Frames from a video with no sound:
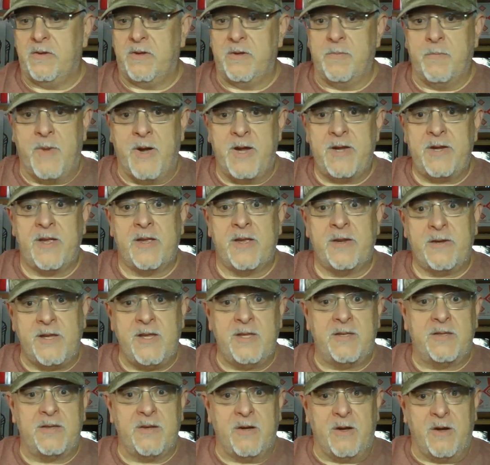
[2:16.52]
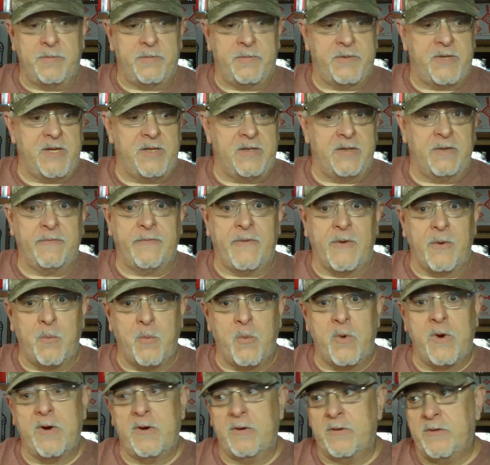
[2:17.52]
you might not need to update the
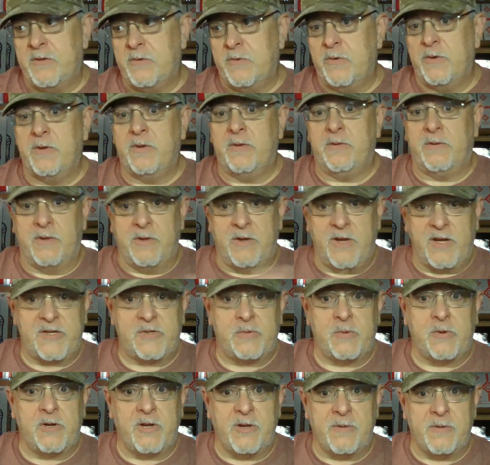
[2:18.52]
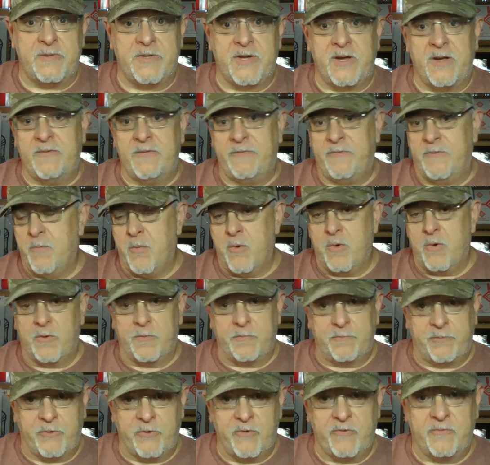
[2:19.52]
firmware until the next one comes out for more
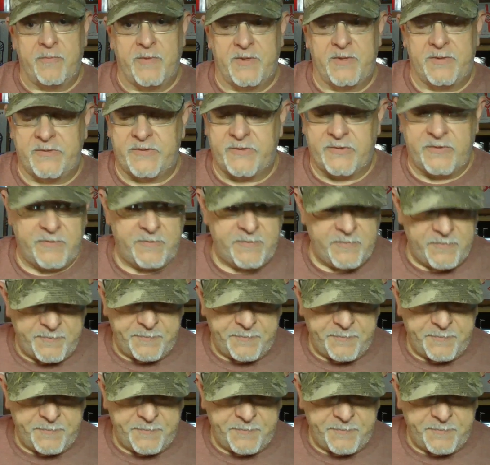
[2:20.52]
improvements.